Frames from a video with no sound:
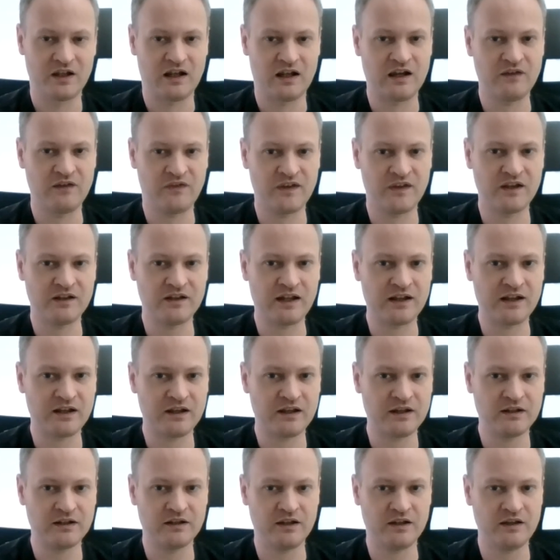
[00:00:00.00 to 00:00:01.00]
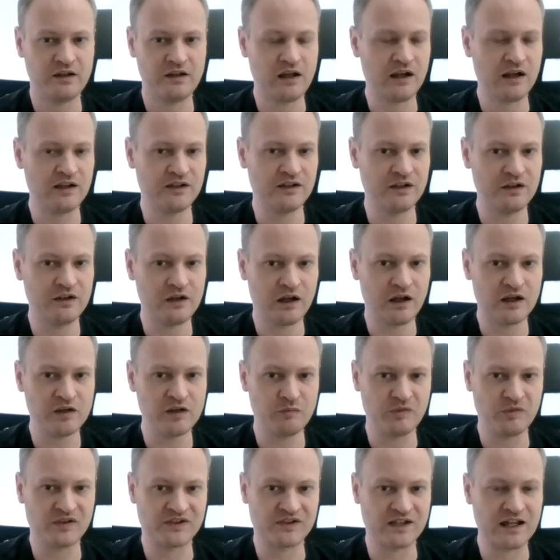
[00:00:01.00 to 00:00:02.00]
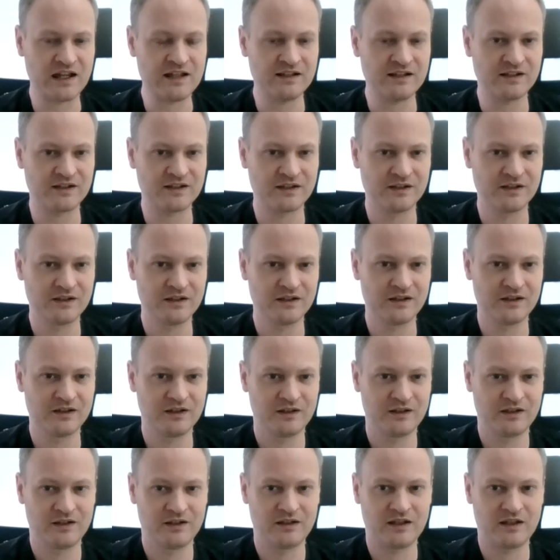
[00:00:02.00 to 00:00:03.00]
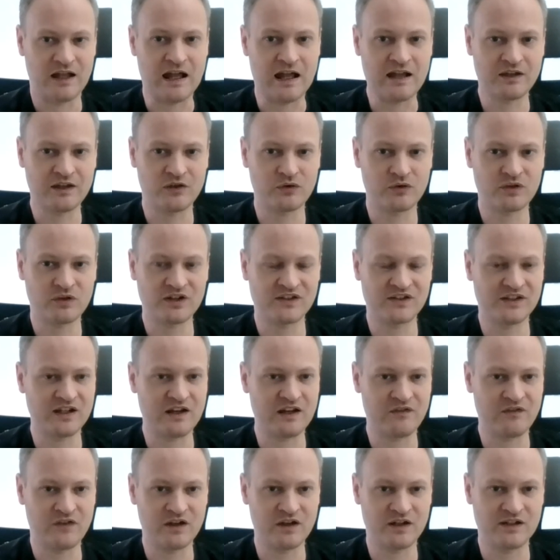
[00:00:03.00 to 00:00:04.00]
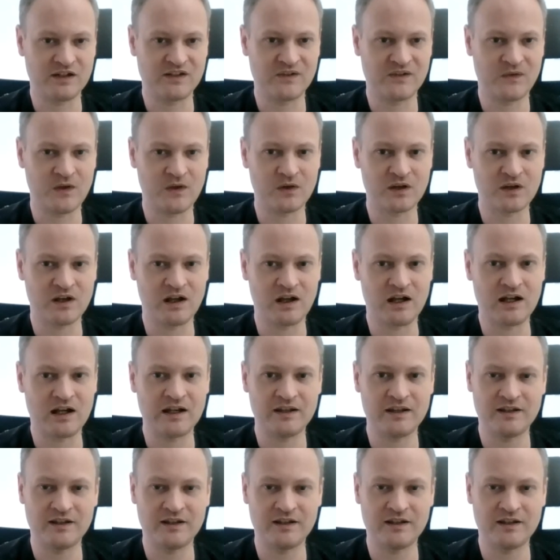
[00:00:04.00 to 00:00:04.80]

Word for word: I think that a, a 99% accuracy, I think, is very high.